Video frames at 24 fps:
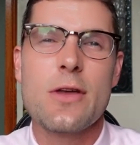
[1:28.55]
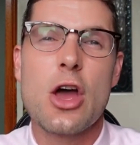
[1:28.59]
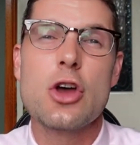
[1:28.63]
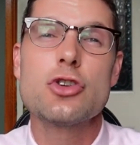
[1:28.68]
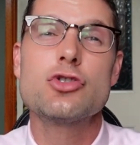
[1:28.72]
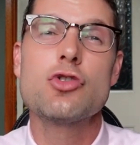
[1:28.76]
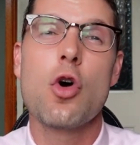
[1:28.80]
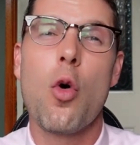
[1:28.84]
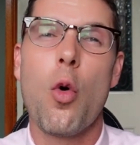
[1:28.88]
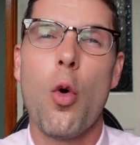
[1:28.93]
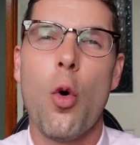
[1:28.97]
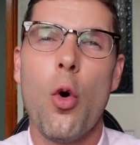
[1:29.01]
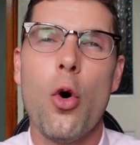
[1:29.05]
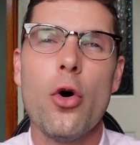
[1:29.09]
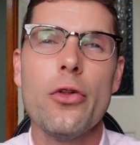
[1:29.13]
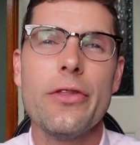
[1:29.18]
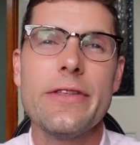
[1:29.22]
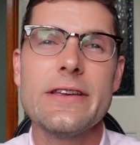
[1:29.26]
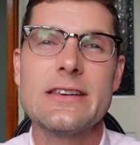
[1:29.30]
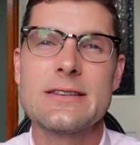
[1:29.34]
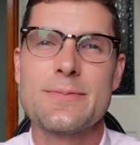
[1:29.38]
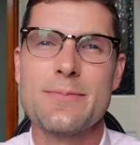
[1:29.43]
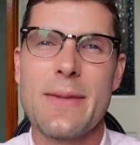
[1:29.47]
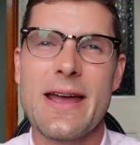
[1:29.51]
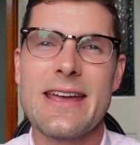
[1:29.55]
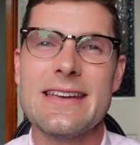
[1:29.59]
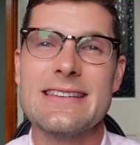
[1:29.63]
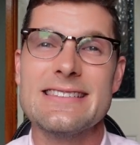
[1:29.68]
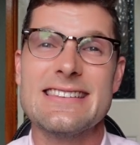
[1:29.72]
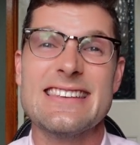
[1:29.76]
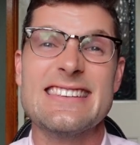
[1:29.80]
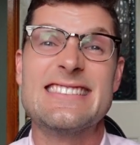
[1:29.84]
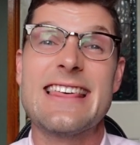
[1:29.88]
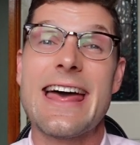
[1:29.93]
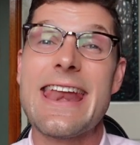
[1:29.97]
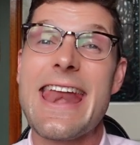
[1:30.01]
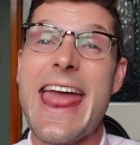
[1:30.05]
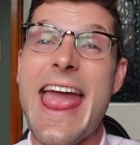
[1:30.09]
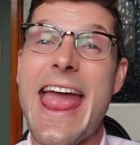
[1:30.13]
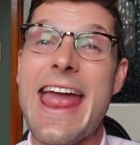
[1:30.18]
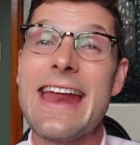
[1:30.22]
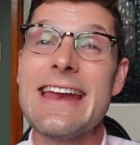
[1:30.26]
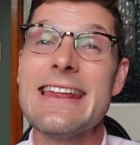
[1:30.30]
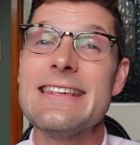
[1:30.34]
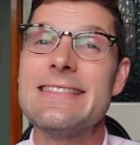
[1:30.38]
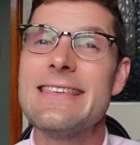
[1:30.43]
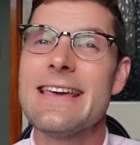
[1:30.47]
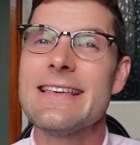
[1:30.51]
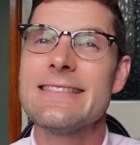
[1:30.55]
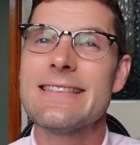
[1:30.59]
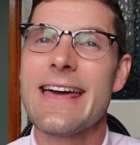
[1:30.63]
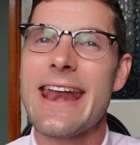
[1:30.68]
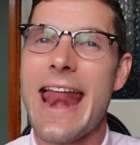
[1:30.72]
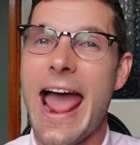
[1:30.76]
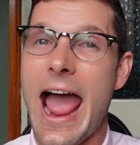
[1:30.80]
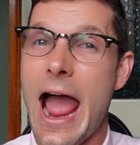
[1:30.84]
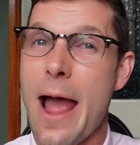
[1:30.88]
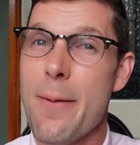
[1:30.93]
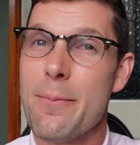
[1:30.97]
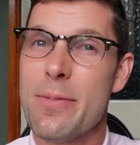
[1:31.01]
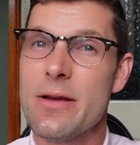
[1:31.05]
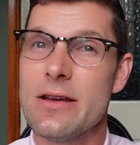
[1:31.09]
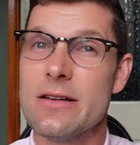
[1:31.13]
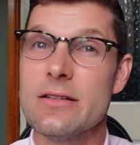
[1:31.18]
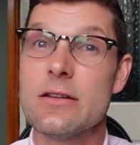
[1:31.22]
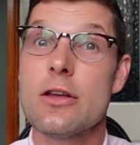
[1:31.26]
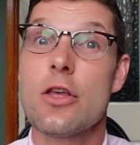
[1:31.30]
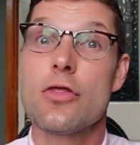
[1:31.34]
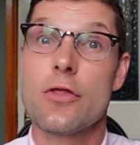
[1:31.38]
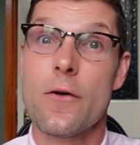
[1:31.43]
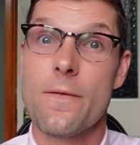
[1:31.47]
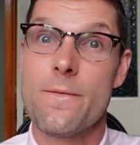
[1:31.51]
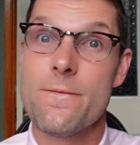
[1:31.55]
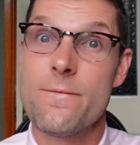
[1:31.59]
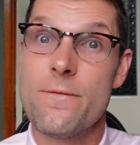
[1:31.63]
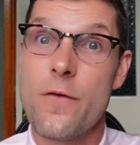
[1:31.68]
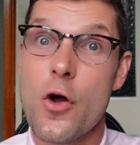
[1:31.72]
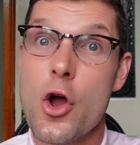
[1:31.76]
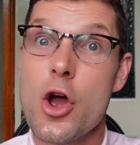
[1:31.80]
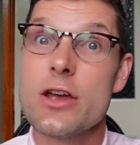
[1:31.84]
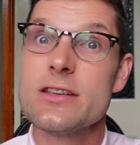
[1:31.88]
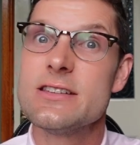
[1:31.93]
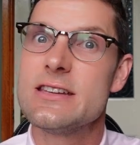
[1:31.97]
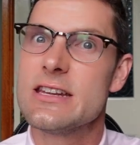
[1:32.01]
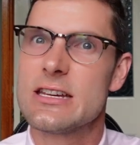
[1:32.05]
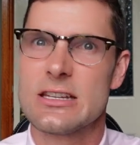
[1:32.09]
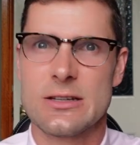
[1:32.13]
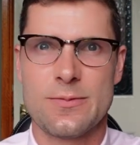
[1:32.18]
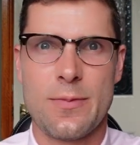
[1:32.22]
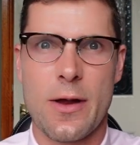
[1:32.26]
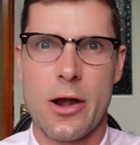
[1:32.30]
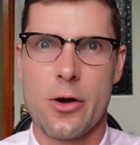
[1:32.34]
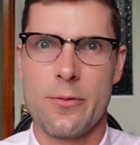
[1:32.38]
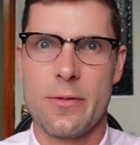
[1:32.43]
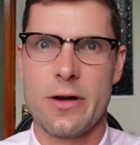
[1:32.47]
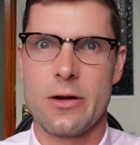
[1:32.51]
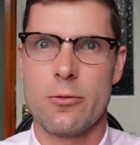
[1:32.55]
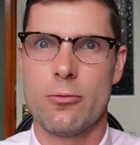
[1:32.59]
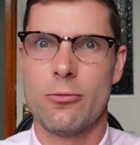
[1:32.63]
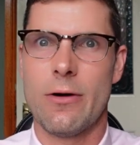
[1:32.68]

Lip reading: So all this means is that anything that happened the first experiment